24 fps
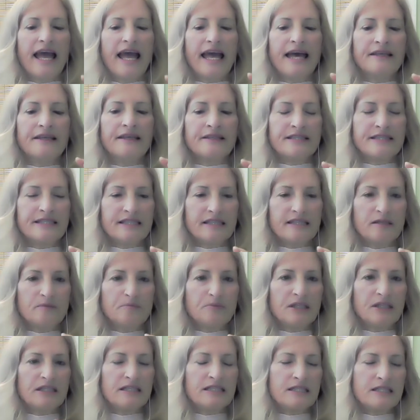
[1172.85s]
and
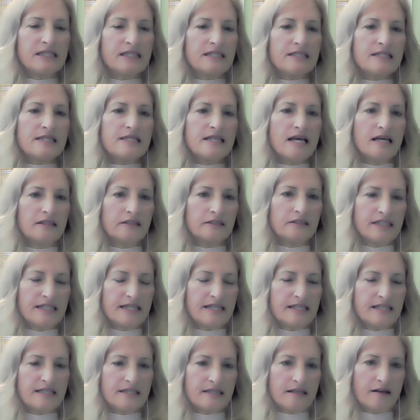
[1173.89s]
deepen into the
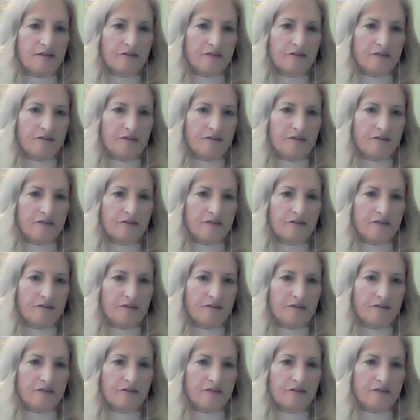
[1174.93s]
subtleties